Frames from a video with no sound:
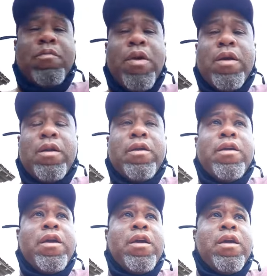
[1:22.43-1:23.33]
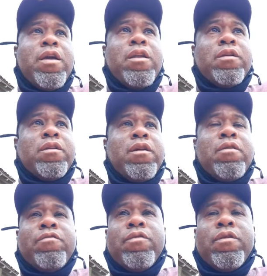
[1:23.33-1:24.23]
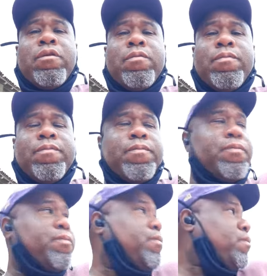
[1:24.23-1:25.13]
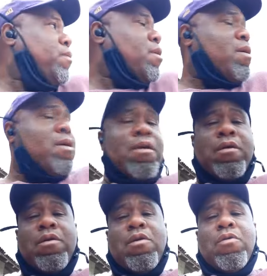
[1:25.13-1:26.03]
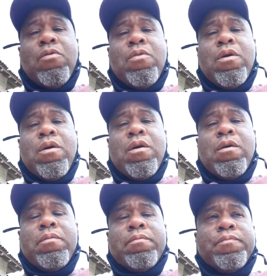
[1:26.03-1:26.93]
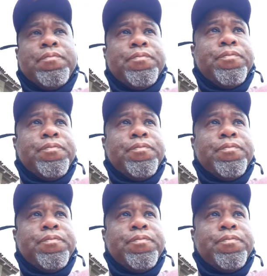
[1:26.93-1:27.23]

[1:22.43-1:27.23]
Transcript: sit back, clear your head and stuff, and, um, you know, um,